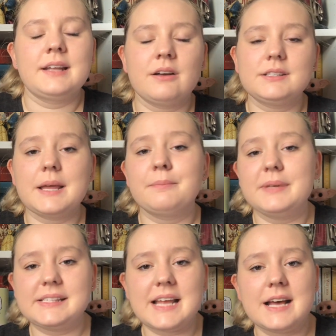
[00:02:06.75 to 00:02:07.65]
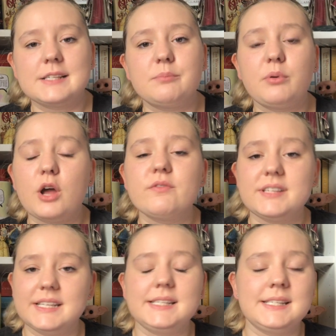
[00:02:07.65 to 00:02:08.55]
Now, Tempest has blight
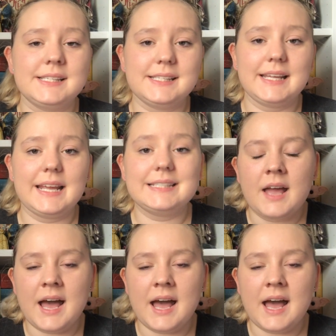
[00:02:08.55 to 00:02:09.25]
resistant seed,